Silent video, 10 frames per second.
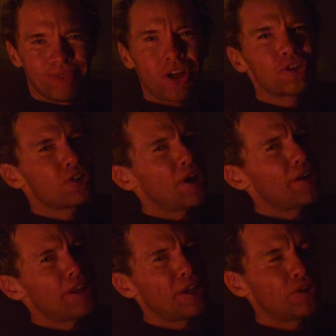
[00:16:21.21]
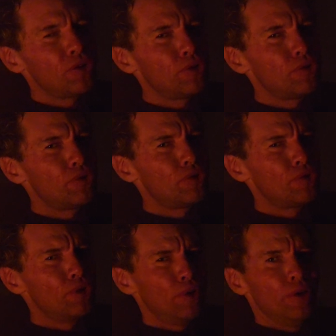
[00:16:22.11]
Untie that noose.
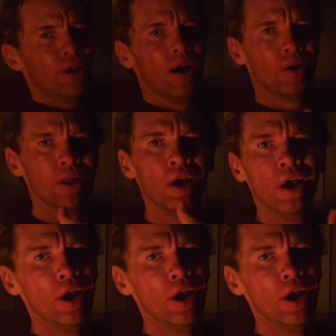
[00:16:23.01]
You know,